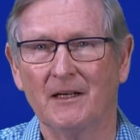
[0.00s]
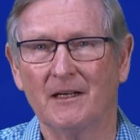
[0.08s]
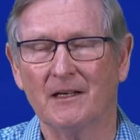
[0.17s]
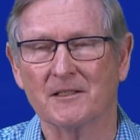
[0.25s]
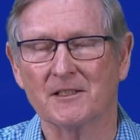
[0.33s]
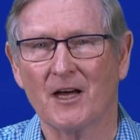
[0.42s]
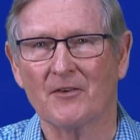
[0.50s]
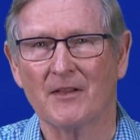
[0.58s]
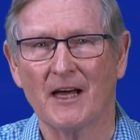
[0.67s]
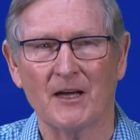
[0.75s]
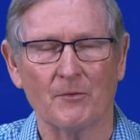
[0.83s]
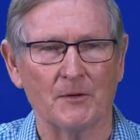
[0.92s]
And so
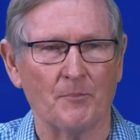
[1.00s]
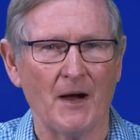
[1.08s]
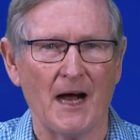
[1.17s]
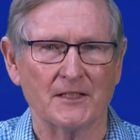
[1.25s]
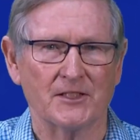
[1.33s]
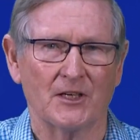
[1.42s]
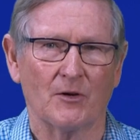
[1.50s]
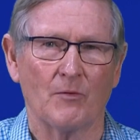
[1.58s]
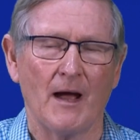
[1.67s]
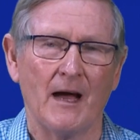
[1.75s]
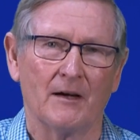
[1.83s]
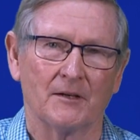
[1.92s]
they would pass it
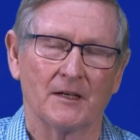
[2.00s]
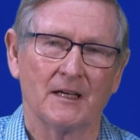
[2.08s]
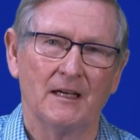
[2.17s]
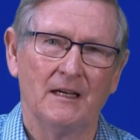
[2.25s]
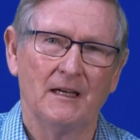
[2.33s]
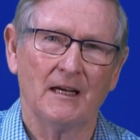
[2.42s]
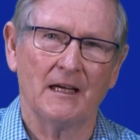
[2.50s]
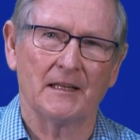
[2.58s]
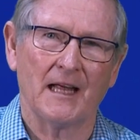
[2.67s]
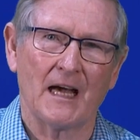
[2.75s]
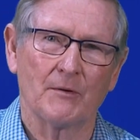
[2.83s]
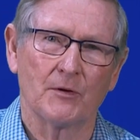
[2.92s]
around and
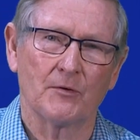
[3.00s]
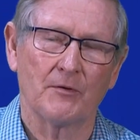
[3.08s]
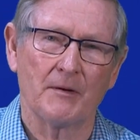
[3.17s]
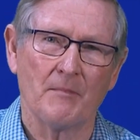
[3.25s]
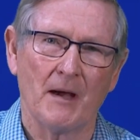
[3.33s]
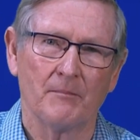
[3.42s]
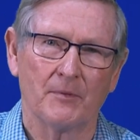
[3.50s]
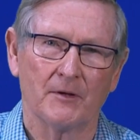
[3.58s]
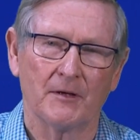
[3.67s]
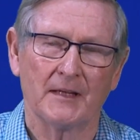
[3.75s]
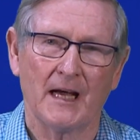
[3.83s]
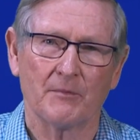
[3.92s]
they would remember
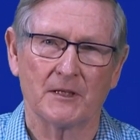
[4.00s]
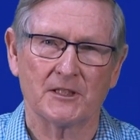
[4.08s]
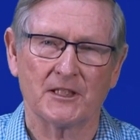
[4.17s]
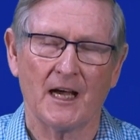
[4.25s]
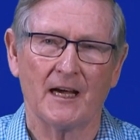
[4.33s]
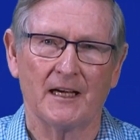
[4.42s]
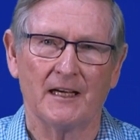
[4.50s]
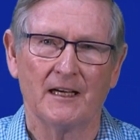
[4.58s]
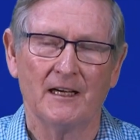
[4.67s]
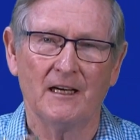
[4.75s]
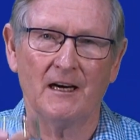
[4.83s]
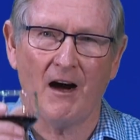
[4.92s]
and they would say,
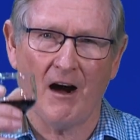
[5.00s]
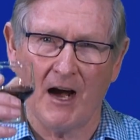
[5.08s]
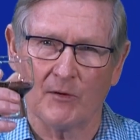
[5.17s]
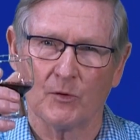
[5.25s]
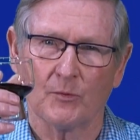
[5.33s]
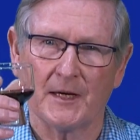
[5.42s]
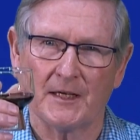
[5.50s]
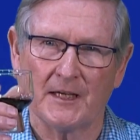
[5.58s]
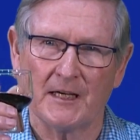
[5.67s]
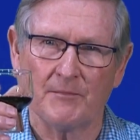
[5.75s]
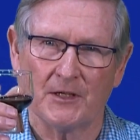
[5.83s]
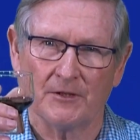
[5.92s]
I will
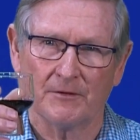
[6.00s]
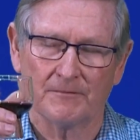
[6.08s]
redeem you.